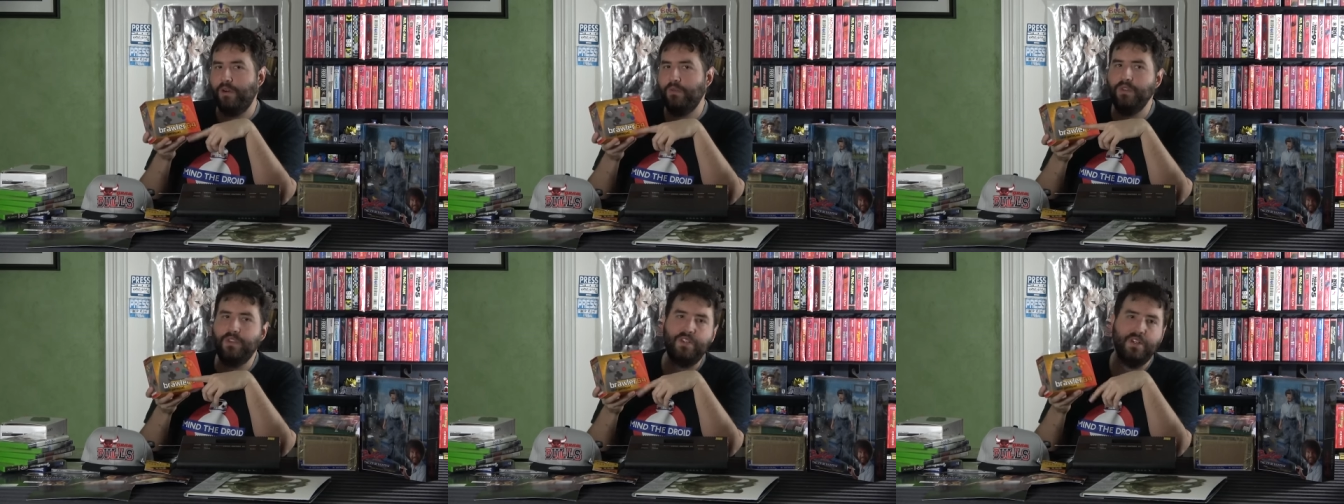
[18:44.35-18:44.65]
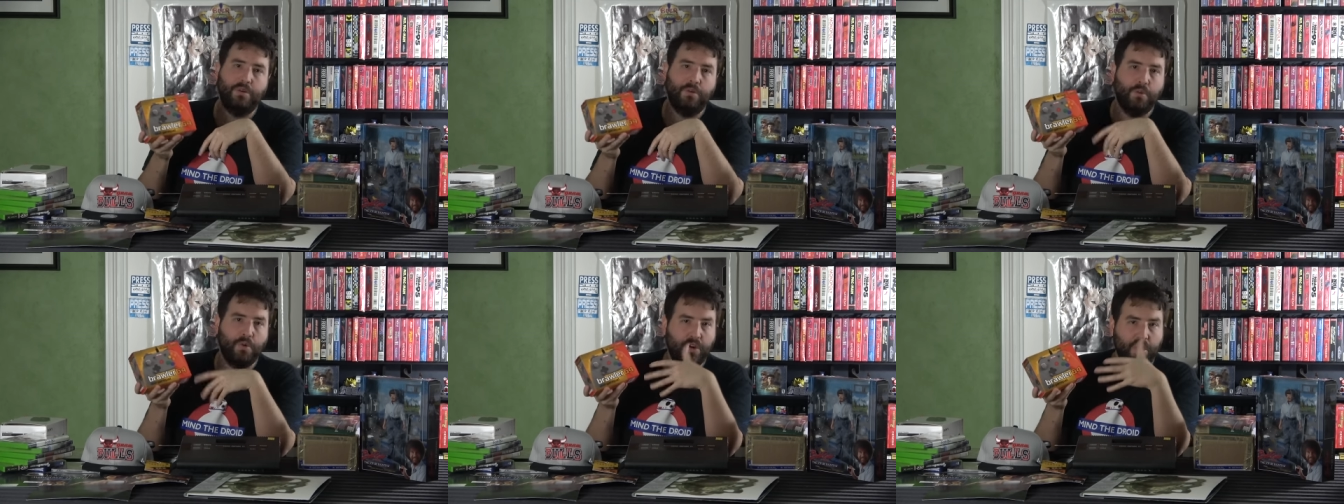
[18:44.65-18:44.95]
it would
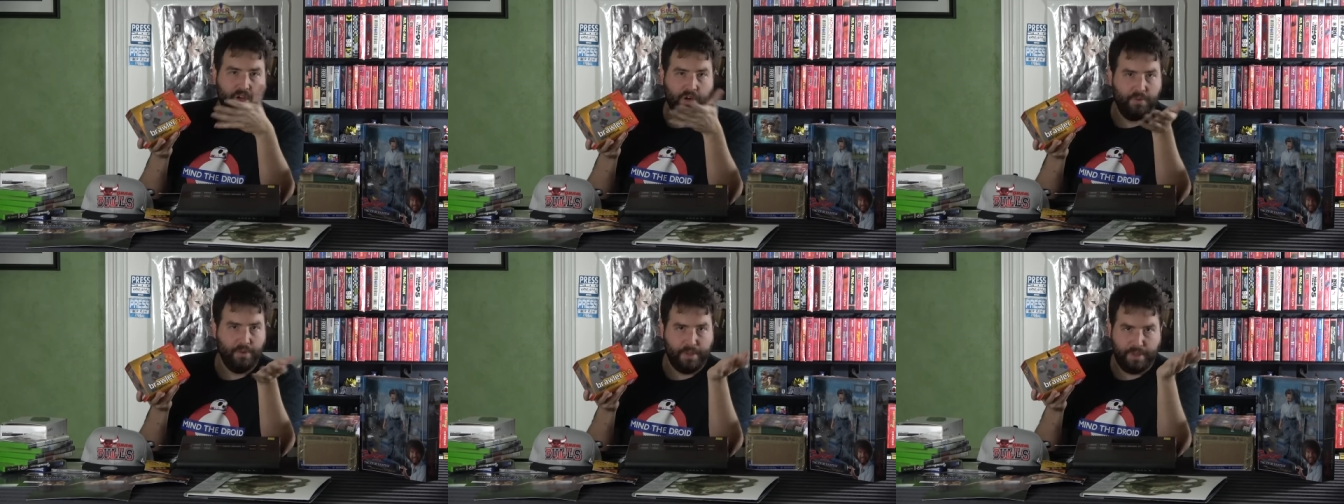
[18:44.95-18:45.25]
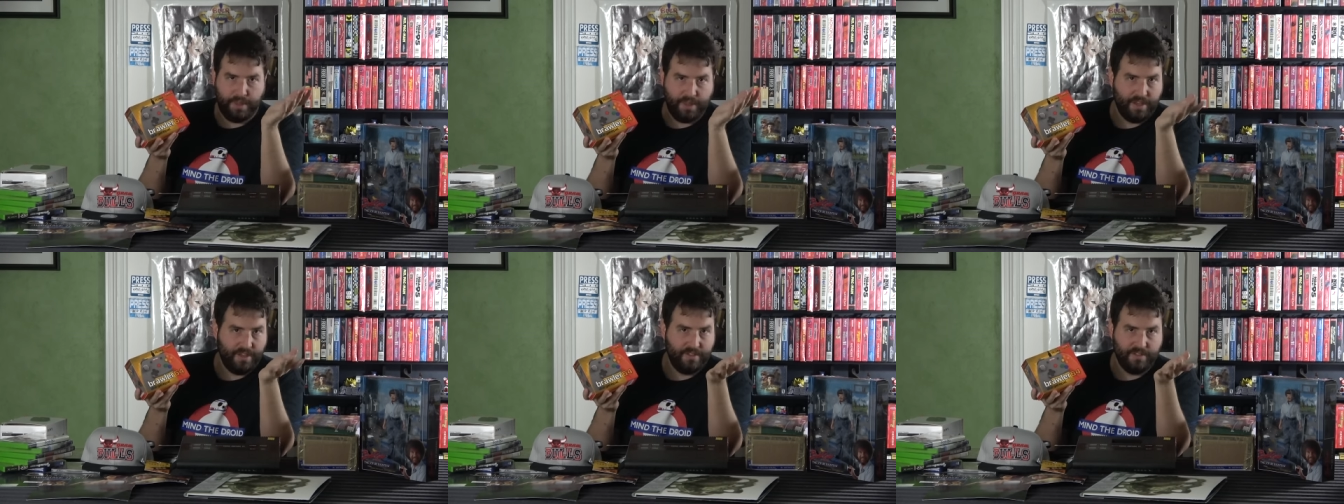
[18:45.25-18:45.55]
still work
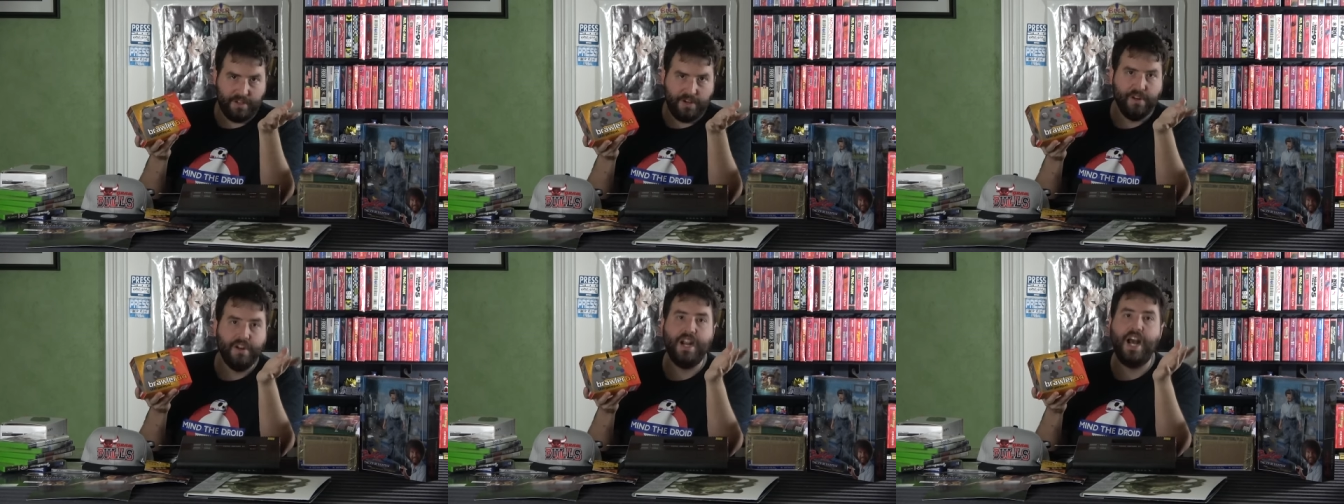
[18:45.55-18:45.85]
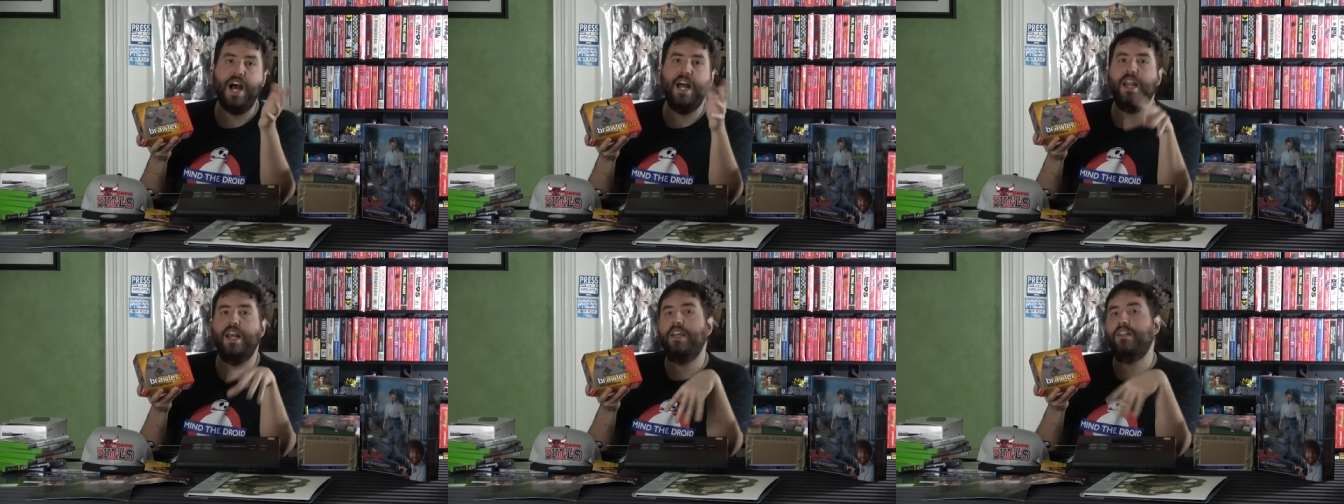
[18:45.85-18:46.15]
with things that are
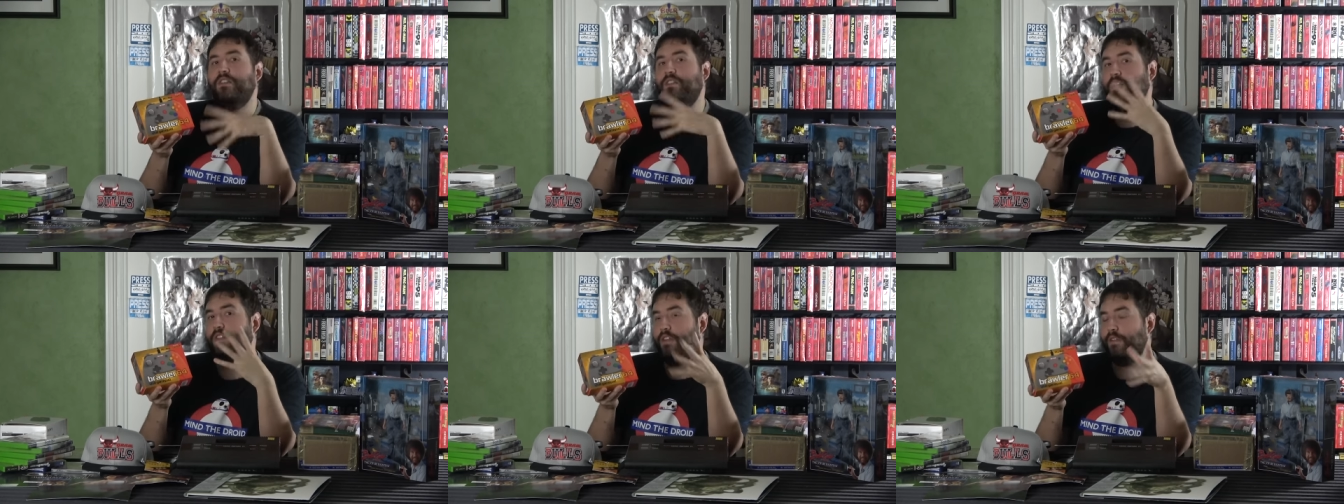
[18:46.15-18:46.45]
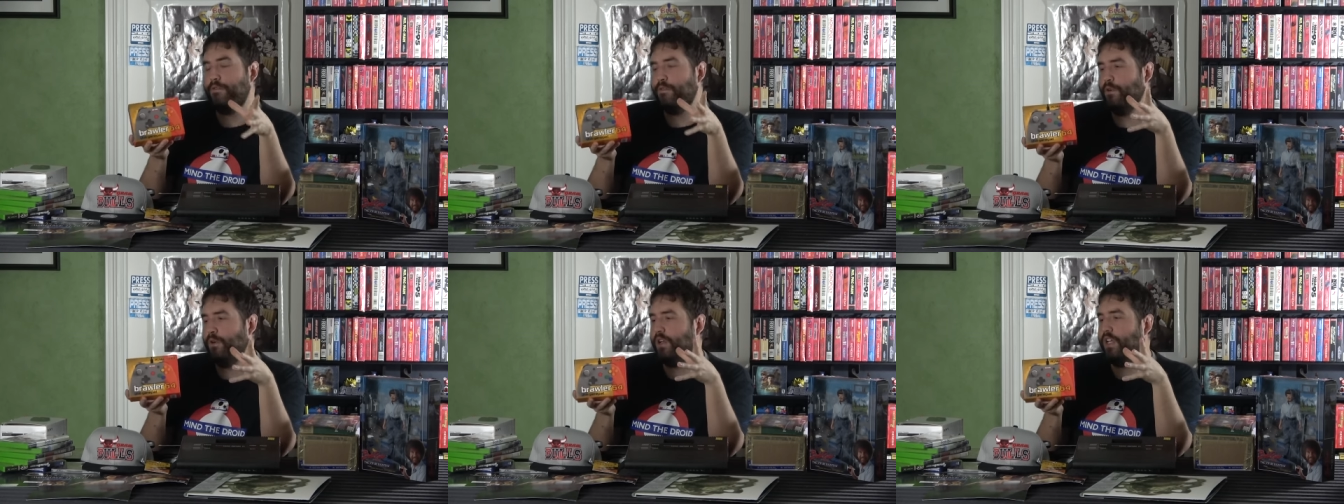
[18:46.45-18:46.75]
not
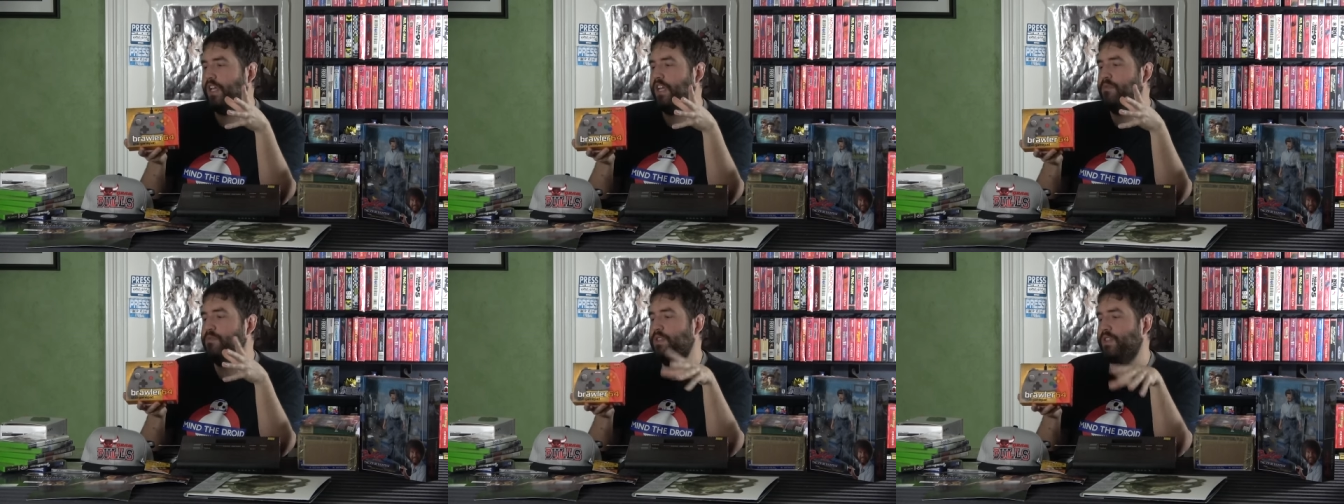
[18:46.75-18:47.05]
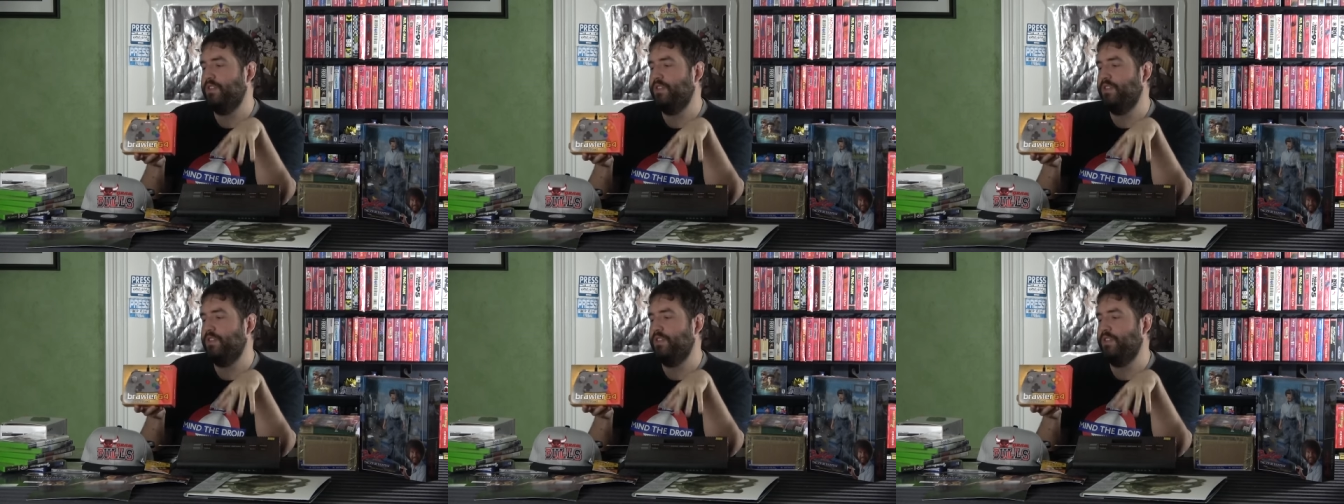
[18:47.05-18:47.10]
N64 games.